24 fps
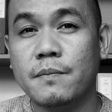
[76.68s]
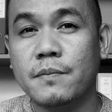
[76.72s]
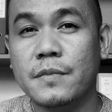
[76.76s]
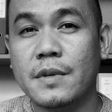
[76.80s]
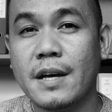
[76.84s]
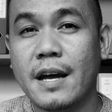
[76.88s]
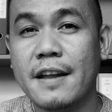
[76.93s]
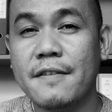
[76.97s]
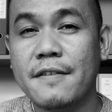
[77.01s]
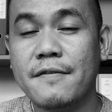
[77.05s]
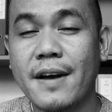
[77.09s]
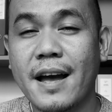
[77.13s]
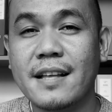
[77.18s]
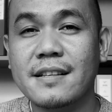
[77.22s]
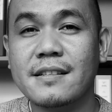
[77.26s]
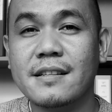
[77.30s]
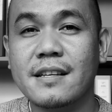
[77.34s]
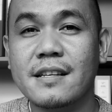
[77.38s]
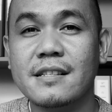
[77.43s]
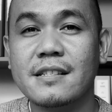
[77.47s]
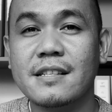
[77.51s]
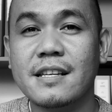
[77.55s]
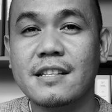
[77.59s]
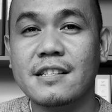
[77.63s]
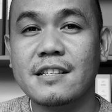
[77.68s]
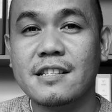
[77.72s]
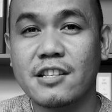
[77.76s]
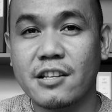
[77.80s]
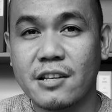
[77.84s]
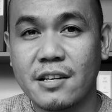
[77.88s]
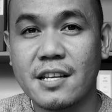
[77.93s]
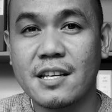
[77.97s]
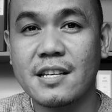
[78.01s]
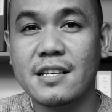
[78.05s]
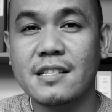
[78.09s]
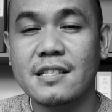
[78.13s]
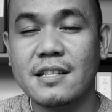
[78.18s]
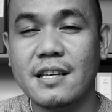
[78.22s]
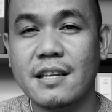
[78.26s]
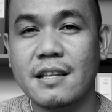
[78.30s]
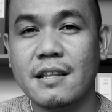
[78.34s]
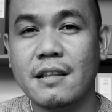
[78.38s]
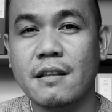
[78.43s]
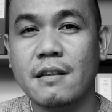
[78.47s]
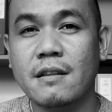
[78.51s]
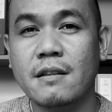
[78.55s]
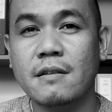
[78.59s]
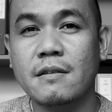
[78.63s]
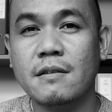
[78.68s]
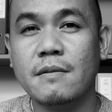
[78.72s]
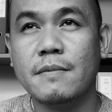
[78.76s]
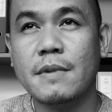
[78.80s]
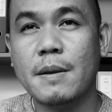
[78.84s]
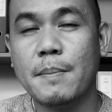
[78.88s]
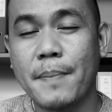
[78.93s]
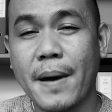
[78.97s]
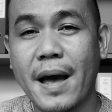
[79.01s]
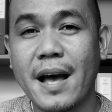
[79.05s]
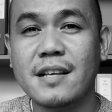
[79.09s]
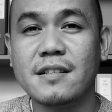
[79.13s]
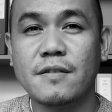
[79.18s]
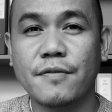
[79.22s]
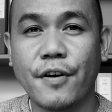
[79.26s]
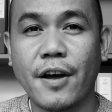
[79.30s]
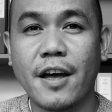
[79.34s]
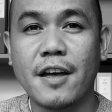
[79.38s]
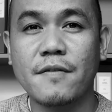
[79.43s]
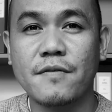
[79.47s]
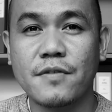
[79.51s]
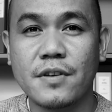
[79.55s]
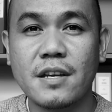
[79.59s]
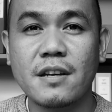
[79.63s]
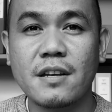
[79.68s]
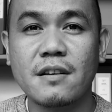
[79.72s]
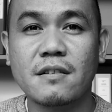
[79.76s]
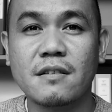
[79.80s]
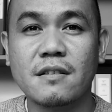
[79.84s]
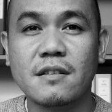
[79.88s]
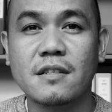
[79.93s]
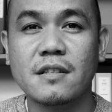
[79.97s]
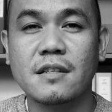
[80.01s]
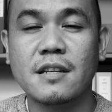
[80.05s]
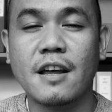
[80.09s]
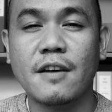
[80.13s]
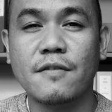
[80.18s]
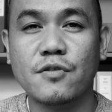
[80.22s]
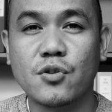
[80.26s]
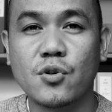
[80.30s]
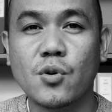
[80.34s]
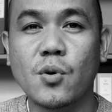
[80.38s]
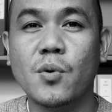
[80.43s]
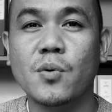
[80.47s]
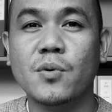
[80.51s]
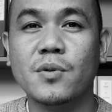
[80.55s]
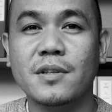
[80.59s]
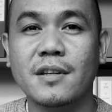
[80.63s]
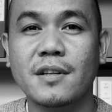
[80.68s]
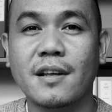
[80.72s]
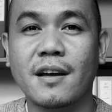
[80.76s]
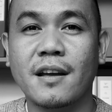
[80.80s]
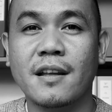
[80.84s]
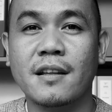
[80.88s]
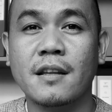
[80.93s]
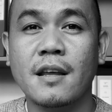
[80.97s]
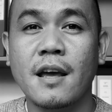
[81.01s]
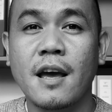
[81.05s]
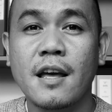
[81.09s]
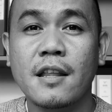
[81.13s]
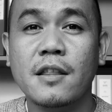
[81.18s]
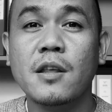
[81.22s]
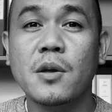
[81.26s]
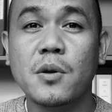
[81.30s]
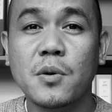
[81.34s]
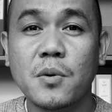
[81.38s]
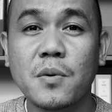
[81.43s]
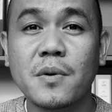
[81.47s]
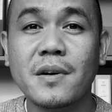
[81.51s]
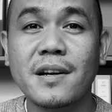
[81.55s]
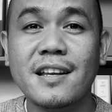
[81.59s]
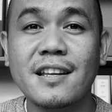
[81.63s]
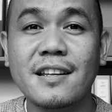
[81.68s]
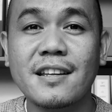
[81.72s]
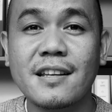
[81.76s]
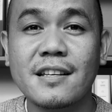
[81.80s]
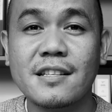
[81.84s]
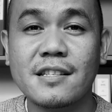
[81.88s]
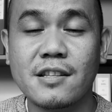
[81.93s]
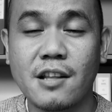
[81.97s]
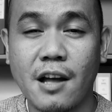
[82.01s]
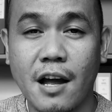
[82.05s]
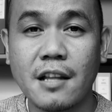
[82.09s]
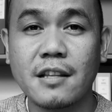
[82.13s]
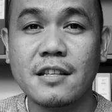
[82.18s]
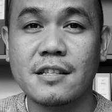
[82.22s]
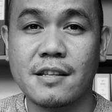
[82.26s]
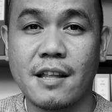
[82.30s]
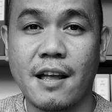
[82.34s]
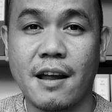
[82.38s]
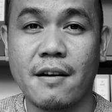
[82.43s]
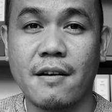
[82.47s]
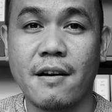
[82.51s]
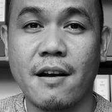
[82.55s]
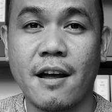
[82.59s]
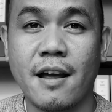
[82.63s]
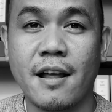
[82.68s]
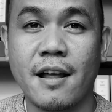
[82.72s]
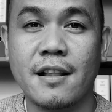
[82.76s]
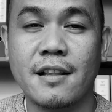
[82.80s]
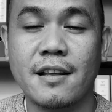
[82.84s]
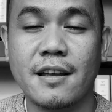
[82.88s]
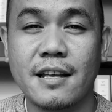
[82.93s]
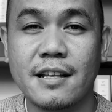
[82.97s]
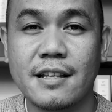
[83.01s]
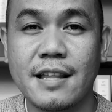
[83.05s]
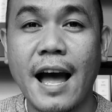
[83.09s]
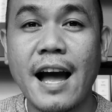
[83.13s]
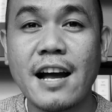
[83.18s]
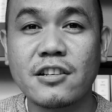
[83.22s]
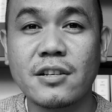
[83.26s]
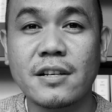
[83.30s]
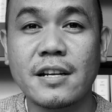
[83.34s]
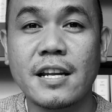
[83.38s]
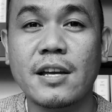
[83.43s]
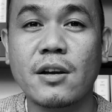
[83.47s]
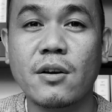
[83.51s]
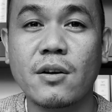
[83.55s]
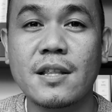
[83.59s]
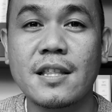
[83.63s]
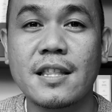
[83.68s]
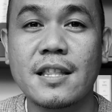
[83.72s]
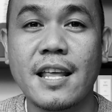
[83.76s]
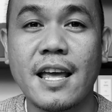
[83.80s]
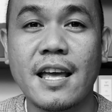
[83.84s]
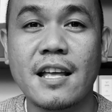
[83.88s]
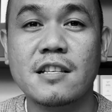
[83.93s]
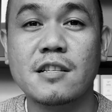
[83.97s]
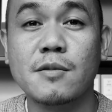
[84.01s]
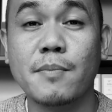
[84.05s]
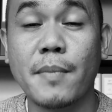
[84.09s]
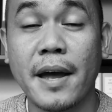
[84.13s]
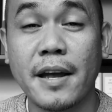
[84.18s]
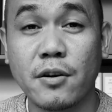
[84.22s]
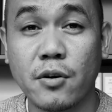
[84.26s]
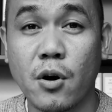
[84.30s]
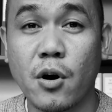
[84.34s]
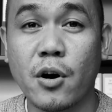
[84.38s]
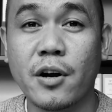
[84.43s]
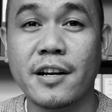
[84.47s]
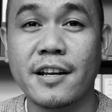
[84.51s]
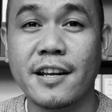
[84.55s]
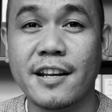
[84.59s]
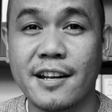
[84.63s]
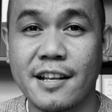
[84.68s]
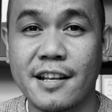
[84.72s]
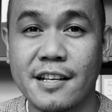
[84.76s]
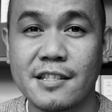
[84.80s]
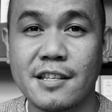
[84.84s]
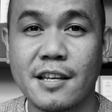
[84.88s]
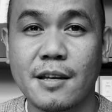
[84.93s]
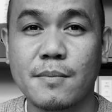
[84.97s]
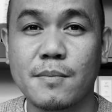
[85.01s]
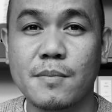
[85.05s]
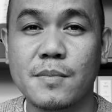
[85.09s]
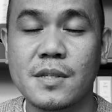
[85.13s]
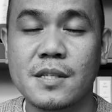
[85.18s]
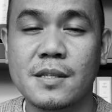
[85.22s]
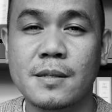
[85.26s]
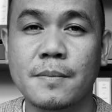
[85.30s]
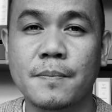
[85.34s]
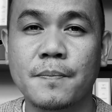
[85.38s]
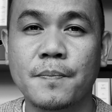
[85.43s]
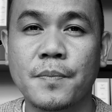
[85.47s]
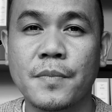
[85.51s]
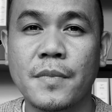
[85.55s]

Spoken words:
advances in studies in the past 5 years have shown that the urine is not sterile. It actually contains microorganisms.